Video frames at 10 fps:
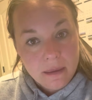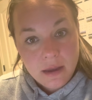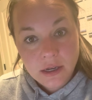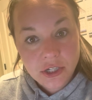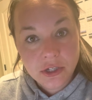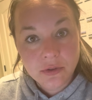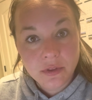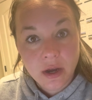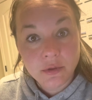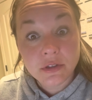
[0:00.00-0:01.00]
issue
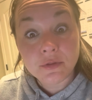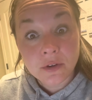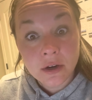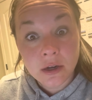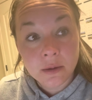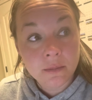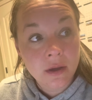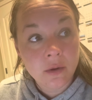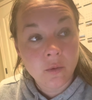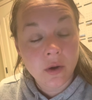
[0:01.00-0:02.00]
that was from
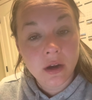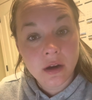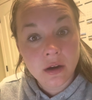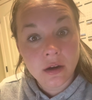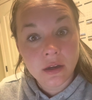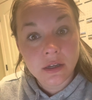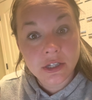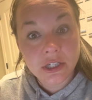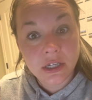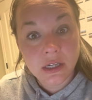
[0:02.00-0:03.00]
where
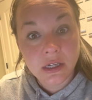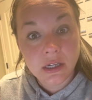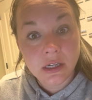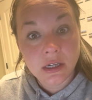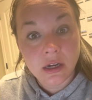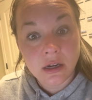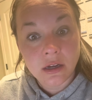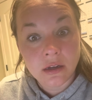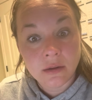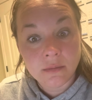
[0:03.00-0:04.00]
she,
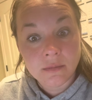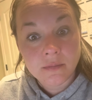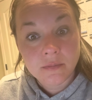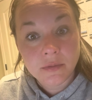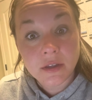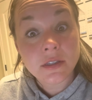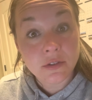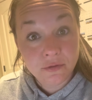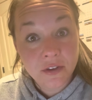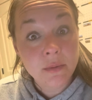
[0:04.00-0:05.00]
um, it's a
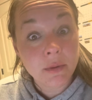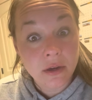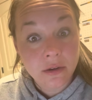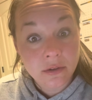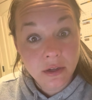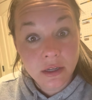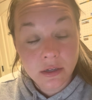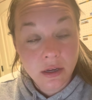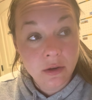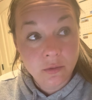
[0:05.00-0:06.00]
female
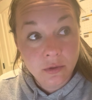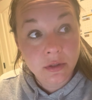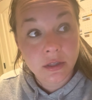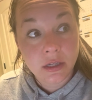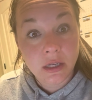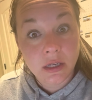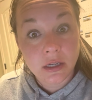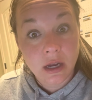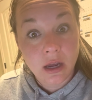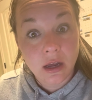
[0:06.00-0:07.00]
and, and
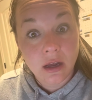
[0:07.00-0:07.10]
really uh,